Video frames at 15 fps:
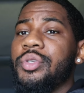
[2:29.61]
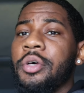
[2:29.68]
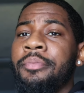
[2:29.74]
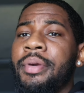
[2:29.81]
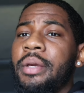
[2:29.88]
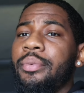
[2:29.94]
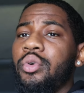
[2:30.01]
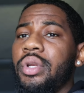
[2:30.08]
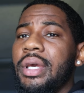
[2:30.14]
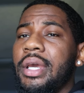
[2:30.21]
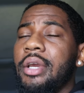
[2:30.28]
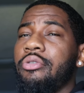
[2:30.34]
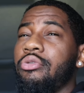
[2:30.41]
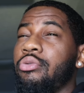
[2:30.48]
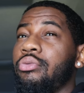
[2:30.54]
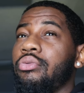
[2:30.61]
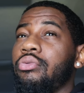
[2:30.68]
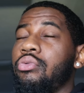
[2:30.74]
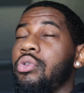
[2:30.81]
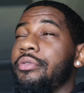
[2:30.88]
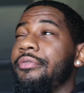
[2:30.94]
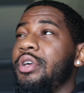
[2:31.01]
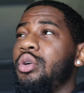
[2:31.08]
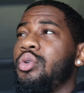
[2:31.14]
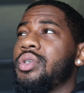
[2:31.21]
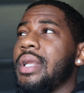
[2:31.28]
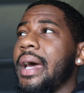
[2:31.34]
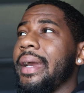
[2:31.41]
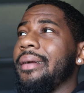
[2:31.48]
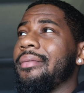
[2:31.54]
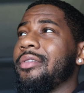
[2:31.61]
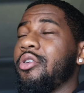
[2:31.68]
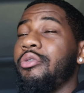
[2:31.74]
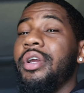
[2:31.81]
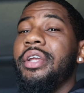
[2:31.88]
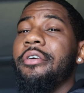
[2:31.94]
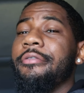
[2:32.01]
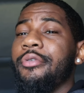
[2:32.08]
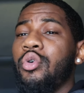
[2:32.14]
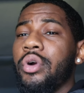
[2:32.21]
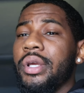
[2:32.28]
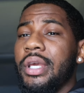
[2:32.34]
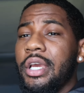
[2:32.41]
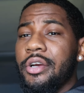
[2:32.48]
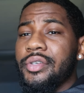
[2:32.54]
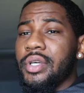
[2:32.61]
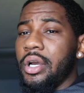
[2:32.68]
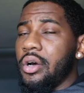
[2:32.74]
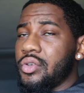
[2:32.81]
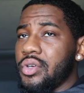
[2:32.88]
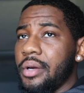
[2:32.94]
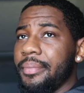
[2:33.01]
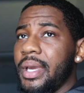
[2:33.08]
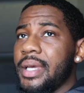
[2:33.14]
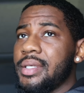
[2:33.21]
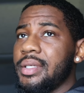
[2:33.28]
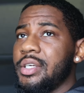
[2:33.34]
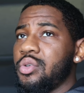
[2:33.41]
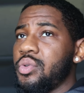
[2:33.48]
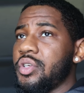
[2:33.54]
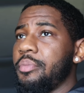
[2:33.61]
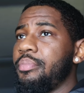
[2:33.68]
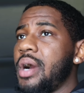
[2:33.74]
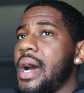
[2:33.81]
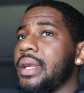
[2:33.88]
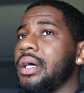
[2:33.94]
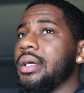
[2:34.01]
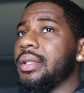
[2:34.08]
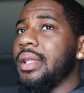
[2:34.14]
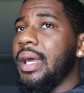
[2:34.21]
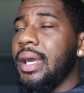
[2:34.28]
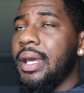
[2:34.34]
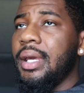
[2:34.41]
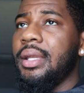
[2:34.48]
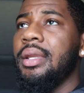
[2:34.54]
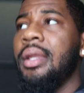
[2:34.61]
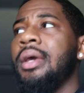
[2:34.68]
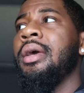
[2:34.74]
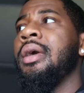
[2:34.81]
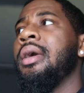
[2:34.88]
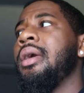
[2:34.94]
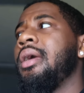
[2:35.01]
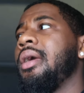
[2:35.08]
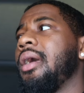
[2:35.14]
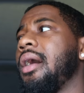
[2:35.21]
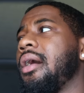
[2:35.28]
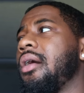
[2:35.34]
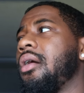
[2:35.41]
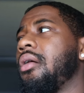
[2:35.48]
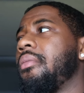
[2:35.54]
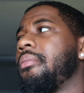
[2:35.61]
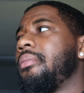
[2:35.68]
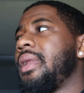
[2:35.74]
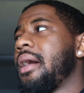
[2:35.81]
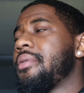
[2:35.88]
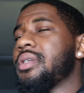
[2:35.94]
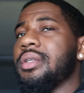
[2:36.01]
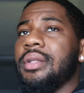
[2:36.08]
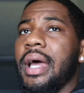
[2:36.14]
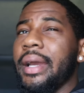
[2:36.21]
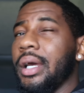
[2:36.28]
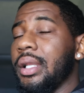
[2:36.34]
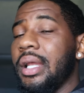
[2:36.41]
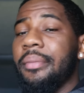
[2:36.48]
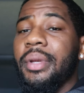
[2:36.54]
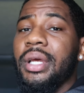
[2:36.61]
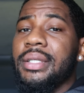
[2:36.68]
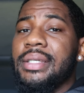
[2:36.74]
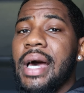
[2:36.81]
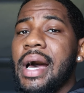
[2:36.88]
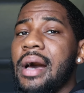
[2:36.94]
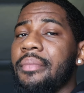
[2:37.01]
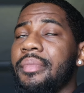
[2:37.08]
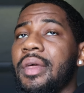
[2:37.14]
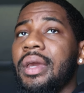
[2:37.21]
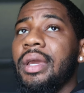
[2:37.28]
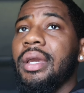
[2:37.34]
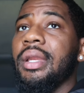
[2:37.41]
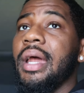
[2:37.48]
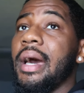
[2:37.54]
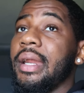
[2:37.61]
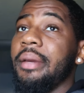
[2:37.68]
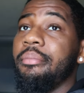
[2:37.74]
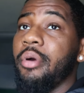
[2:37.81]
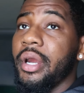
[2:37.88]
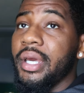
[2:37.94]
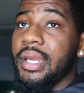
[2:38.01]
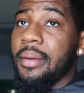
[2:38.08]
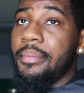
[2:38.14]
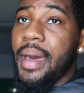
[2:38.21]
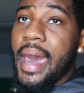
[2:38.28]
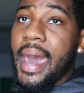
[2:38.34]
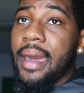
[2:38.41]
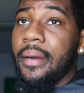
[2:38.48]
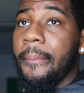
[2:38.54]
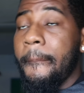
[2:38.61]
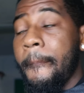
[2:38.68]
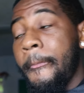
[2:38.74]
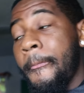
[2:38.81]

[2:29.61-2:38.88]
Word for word: Some people did re- reviews like three to four years ago, so I'm guessing this was a product then um, that was like a limited time thing, and now they're bringing it back.